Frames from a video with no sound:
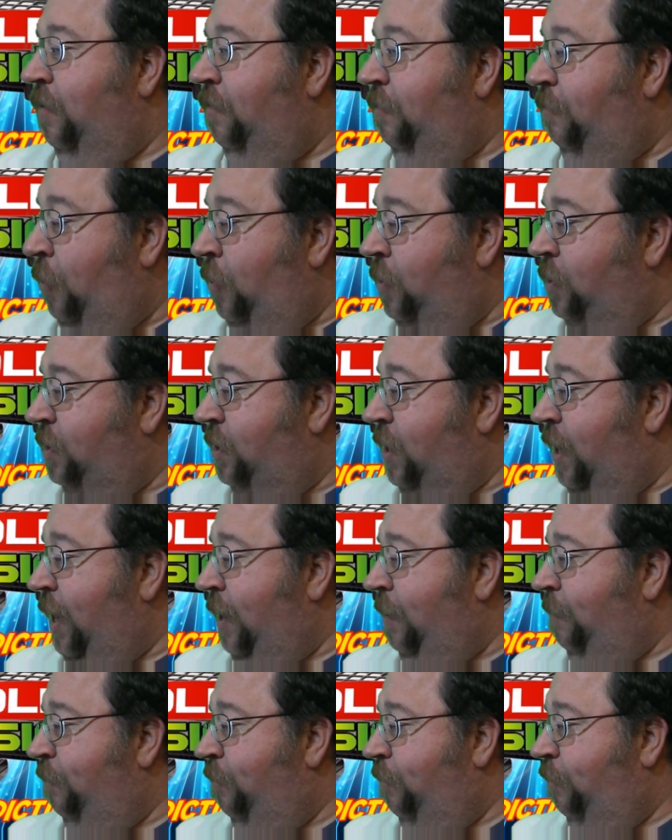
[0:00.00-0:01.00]
First
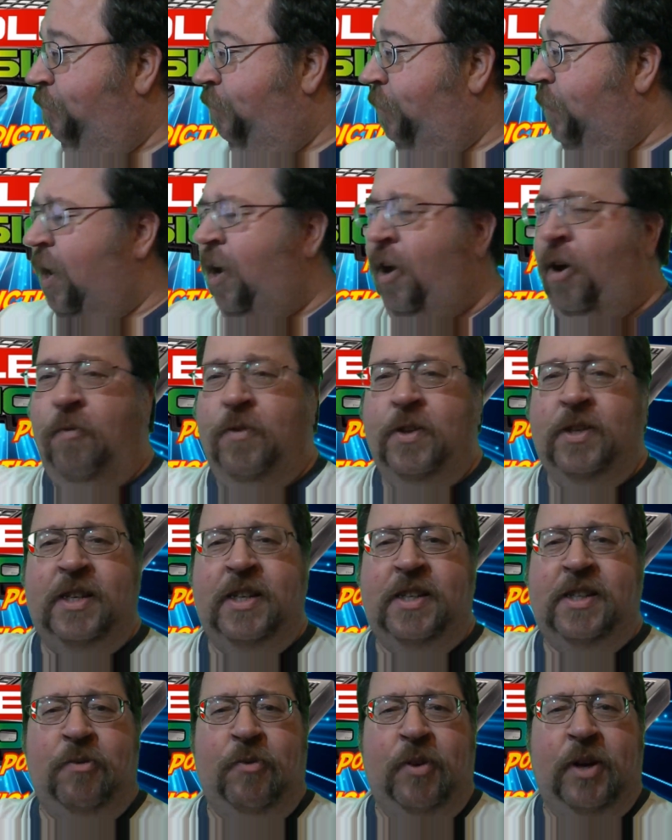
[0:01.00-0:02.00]
thing, this
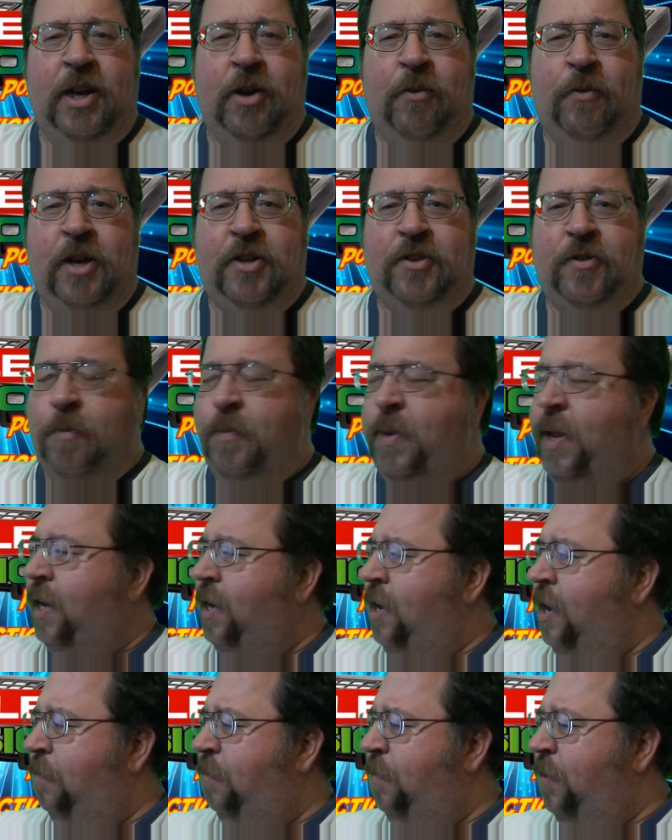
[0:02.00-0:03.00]
isn't really a retro
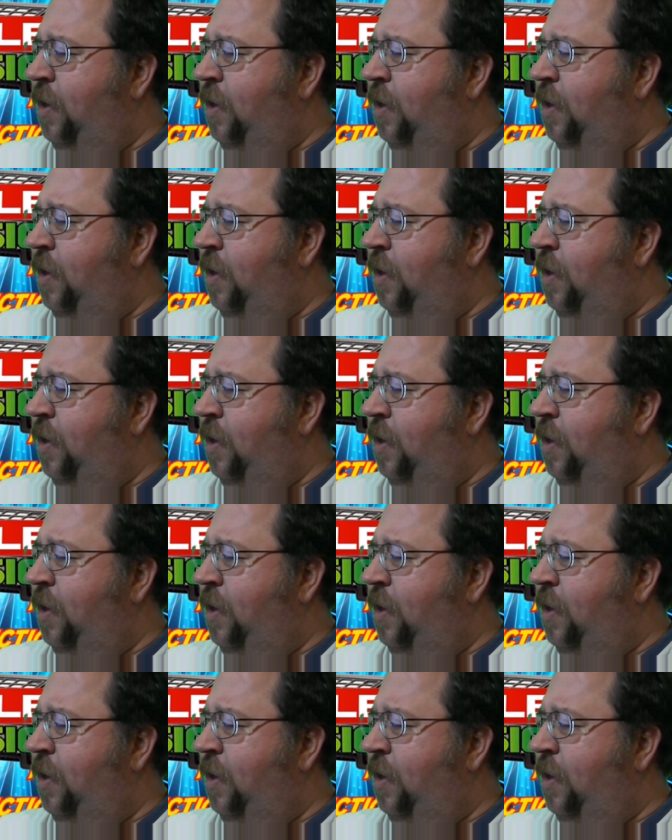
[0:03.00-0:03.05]
pickup.